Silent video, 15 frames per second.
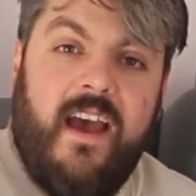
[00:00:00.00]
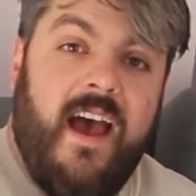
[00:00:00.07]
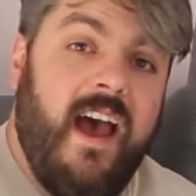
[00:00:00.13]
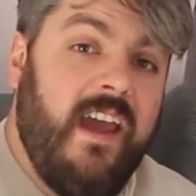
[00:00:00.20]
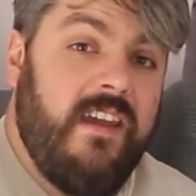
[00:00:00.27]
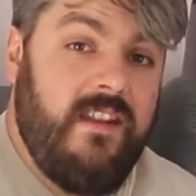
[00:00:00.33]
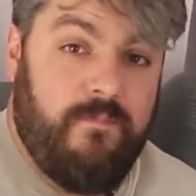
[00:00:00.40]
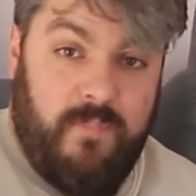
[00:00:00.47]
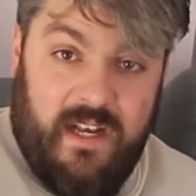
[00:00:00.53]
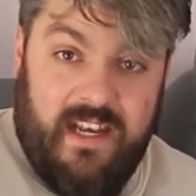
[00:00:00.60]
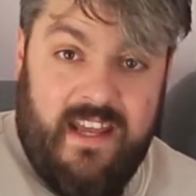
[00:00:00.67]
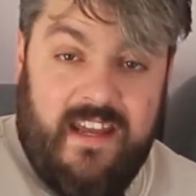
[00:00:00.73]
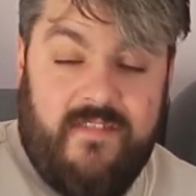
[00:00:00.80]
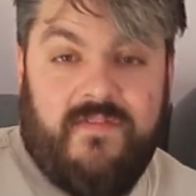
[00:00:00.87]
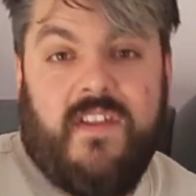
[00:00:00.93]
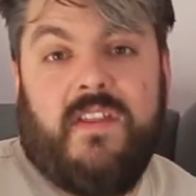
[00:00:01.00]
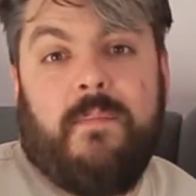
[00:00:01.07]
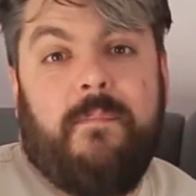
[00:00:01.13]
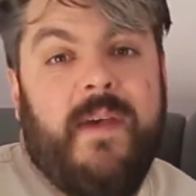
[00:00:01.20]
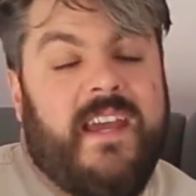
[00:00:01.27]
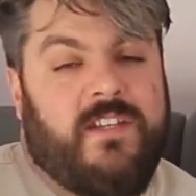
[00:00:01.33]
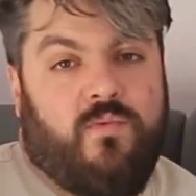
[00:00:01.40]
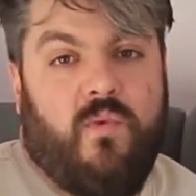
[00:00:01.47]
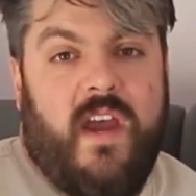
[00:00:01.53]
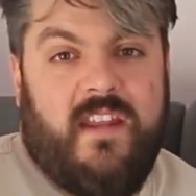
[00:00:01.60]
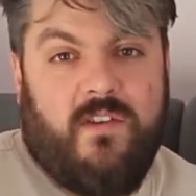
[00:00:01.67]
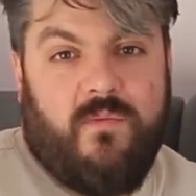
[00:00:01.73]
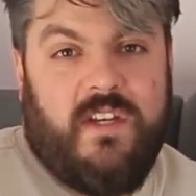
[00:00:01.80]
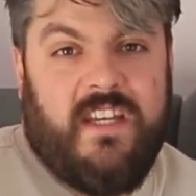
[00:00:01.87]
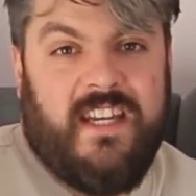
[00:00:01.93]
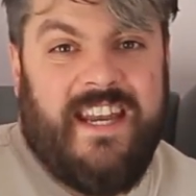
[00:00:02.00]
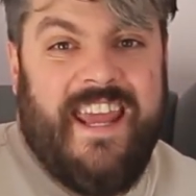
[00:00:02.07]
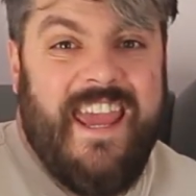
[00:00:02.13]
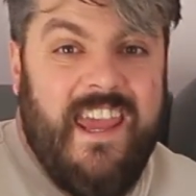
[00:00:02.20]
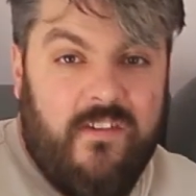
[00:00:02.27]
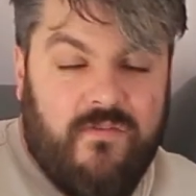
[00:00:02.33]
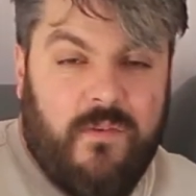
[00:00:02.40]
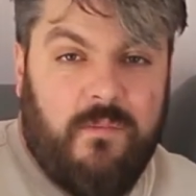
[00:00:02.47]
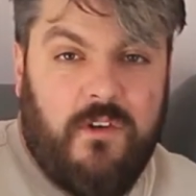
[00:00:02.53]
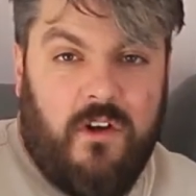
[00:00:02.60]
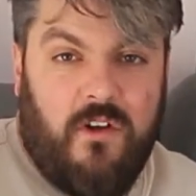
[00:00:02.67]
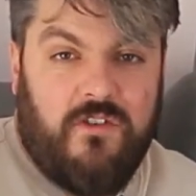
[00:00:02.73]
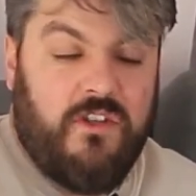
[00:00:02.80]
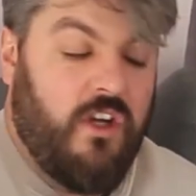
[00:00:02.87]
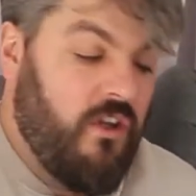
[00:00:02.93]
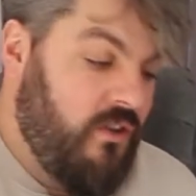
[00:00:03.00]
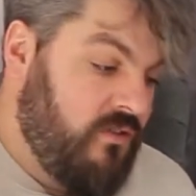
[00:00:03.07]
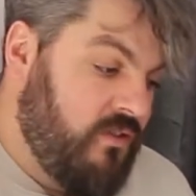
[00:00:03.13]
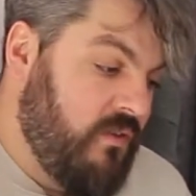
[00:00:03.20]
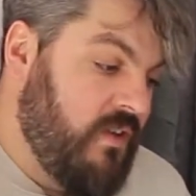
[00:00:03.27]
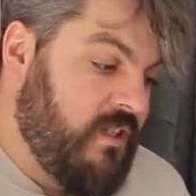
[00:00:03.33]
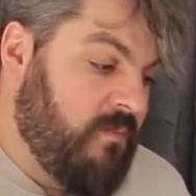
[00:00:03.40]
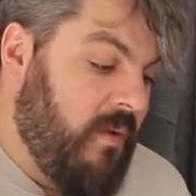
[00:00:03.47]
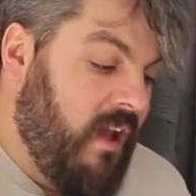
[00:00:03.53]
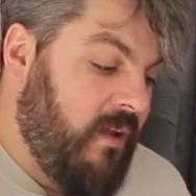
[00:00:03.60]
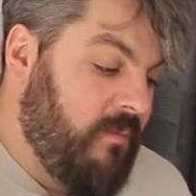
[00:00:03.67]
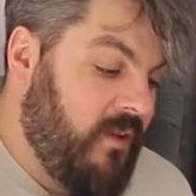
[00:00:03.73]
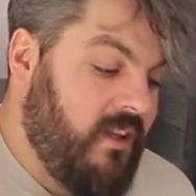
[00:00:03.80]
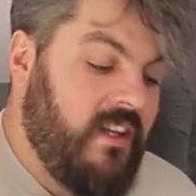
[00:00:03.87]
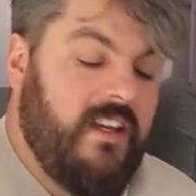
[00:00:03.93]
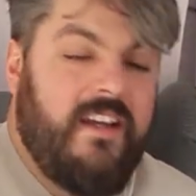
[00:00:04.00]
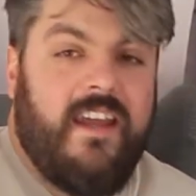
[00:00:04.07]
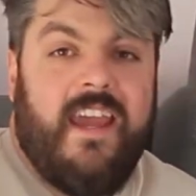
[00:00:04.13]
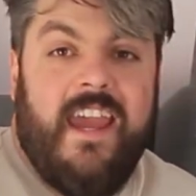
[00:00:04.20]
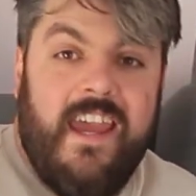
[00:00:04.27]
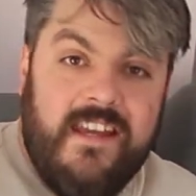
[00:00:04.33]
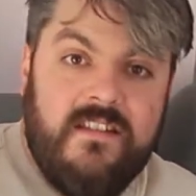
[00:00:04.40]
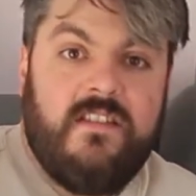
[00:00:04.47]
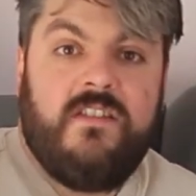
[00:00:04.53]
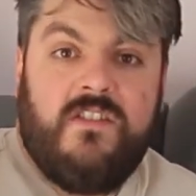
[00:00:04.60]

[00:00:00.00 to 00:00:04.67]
I believe that the best way that we can hear from God through His Bible is